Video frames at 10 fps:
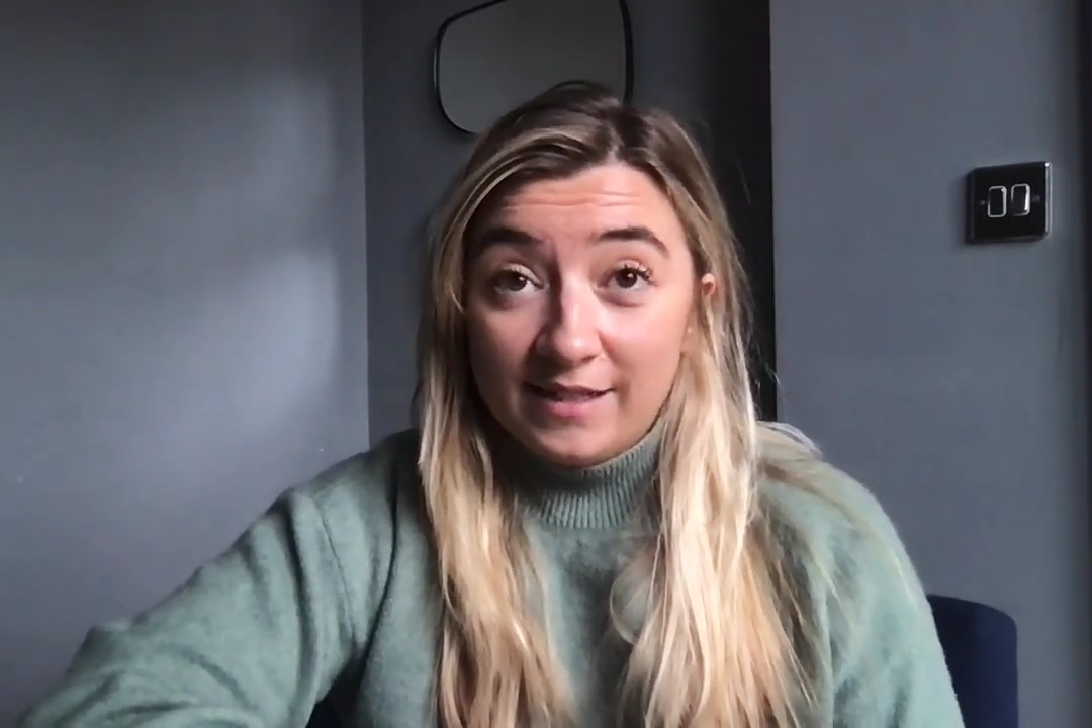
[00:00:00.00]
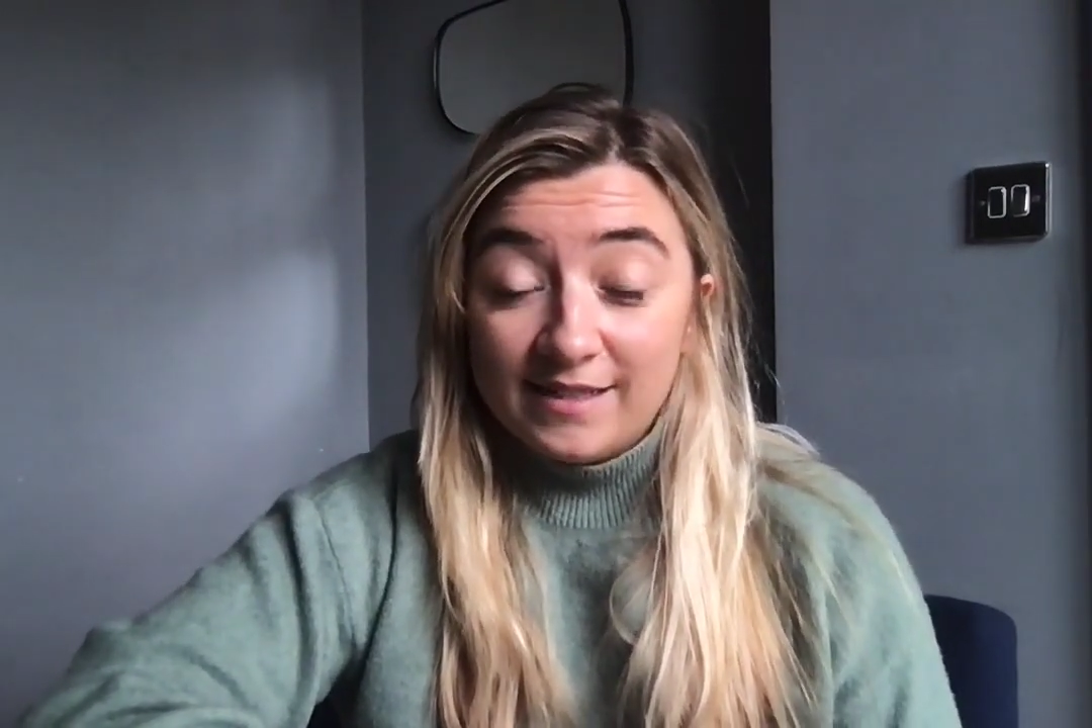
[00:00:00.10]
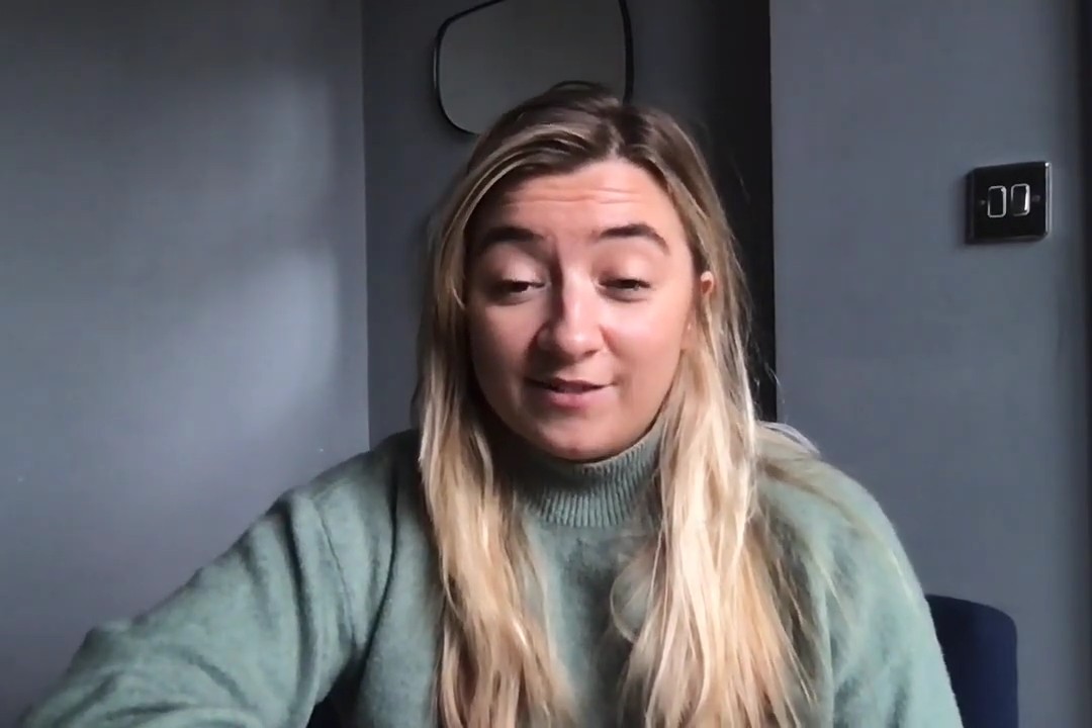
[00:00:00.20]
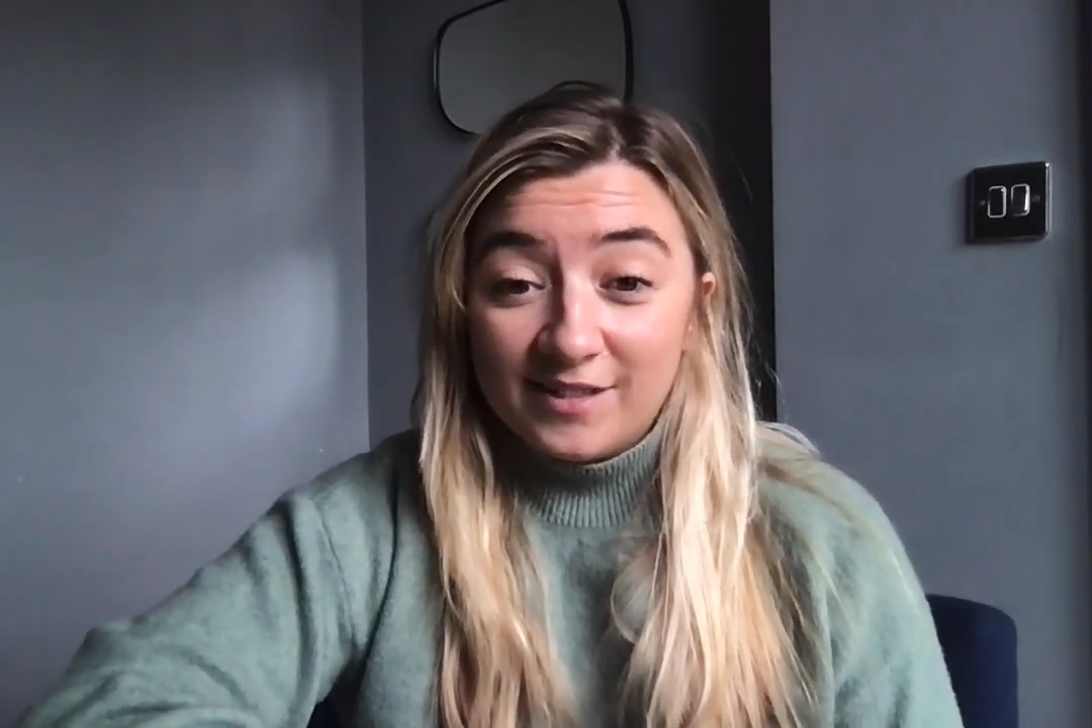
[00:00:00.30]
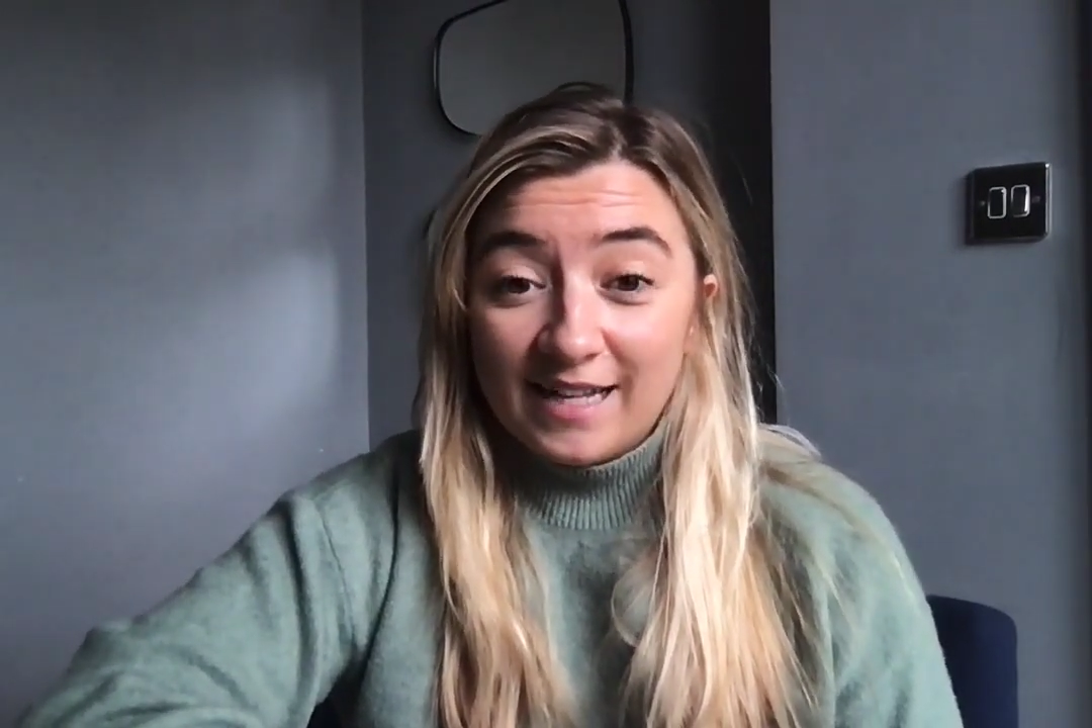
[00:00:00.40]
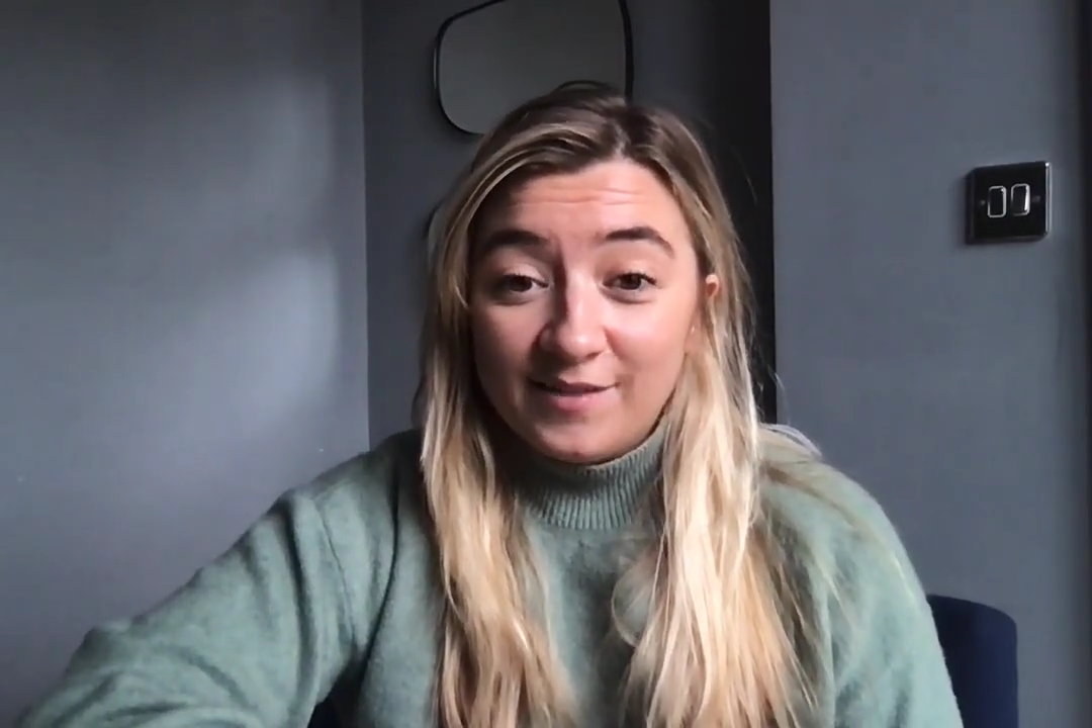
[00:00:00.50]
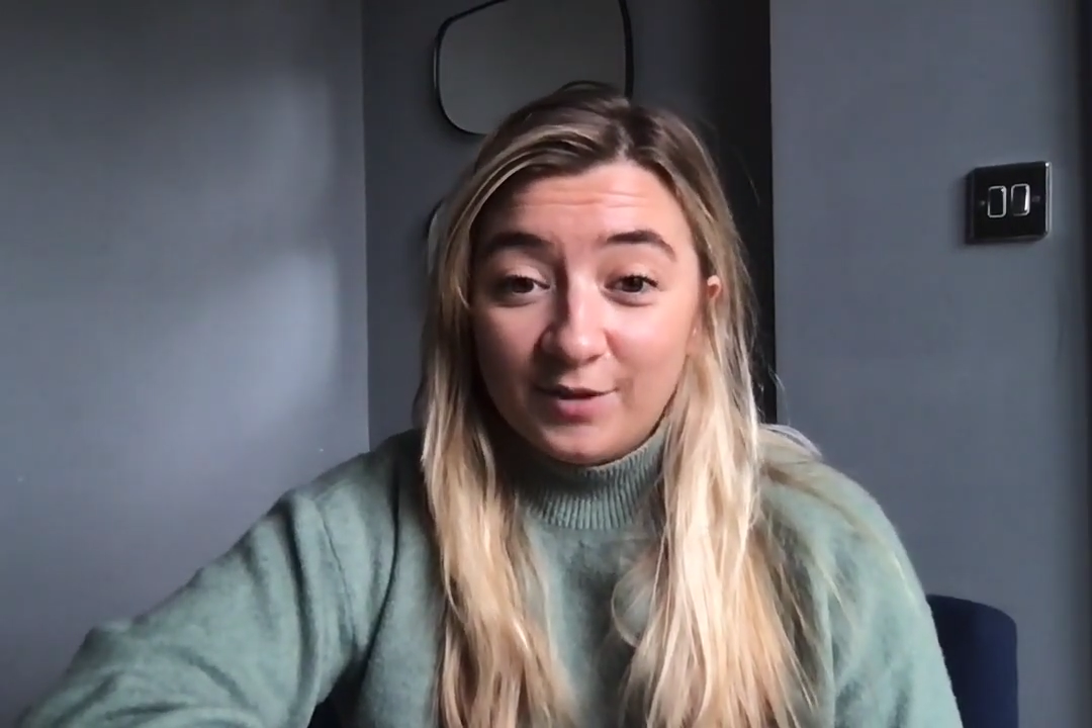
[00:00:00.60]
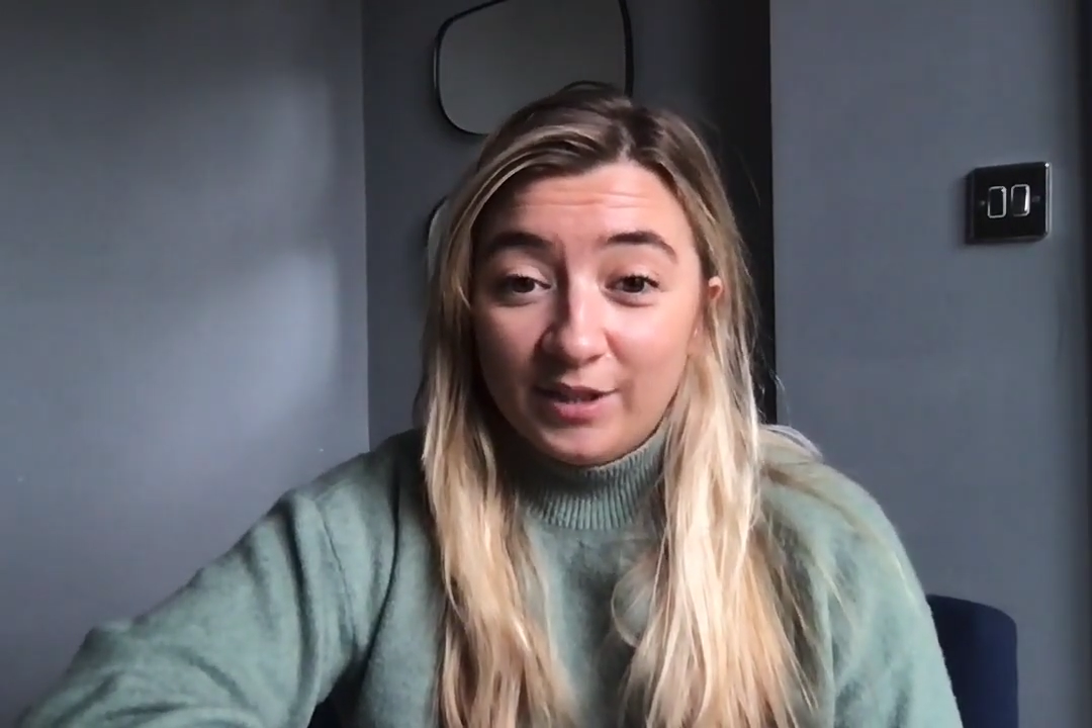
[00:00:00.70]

successful